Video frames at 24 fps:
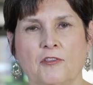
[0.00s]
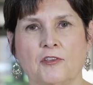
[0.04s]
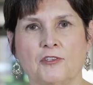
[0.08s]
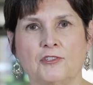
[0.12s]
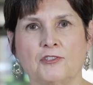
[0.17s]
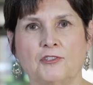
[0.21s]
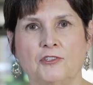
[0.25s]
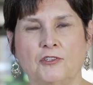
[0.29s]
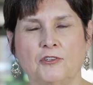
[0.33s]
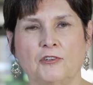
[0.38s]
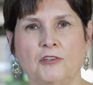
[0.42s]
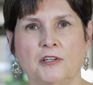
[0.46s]
the
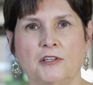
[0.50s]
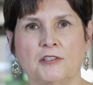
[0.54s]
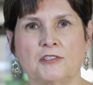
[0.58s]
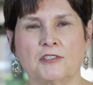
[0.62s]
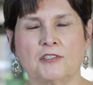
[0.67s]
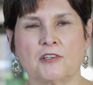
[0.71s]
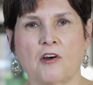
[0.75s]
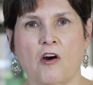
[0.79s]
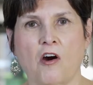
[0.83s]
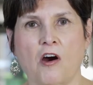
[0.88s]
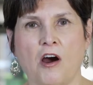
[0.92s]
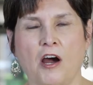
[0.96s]

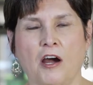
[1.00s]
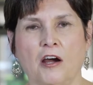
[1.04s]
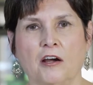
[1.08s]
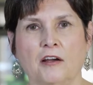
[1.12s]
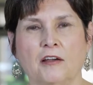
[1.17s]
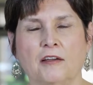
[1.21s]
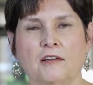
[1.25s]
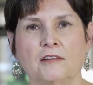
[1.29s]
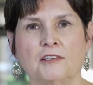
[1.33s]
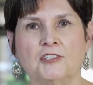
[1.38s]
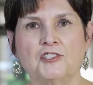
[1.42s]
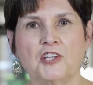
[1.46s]
students are
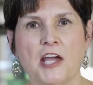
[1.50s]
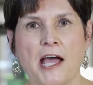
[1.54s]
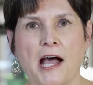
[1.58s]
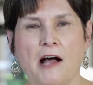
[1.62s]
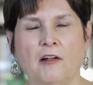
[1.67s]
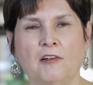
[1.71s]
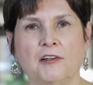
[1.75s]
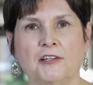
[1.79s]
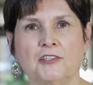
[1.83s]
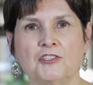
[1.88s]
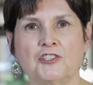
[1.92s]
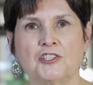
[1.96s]

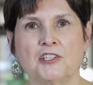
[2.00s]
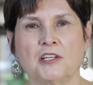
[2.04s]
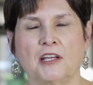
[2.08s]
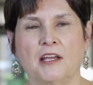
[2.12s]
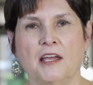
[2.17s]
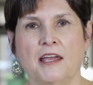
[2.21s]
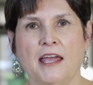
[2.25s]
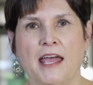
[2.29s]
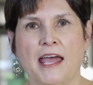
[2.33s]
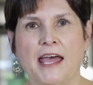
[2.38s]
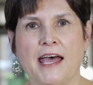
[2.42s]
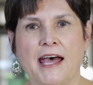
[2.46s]
challenged
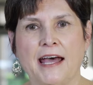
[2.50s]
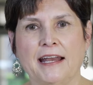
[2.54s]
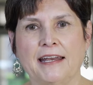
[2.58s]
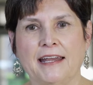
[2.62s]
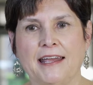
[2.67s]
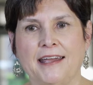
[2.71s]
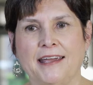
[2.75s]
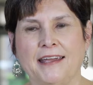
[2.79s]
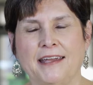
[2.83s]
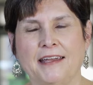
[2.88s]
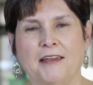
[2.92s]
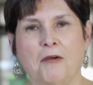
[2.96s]
at
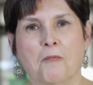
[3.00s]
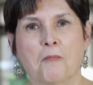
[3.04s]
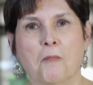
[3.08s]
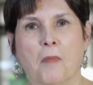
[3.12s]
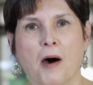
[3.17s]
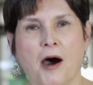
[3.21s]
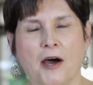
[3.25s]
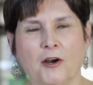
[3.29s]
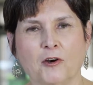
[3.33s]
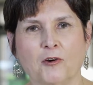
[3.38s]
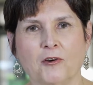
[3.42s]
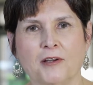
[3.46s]
a
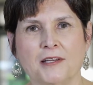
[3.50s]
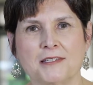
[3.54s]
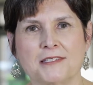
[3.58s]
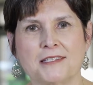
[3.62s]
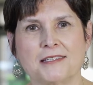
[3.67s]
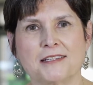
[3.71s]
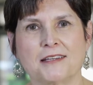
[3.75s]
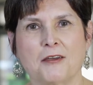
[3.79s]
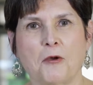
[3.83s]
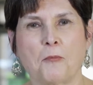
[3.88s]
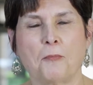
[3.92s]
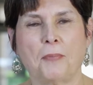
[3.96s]

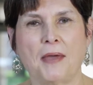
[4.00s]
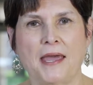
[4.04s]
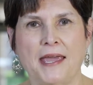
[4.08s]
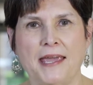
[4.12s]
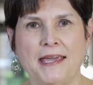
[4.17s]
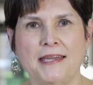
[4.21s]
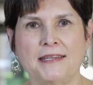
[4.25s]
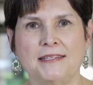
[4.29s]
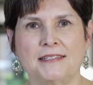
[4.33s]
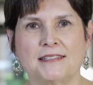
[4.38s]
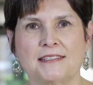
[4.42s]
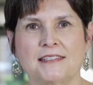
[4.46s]
moderate
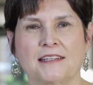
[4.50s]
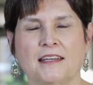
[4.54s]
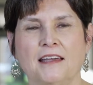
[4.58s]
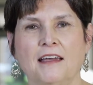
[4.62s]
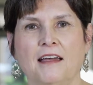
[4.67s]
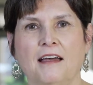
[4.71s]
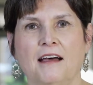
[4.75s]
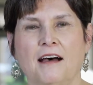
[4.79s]
pace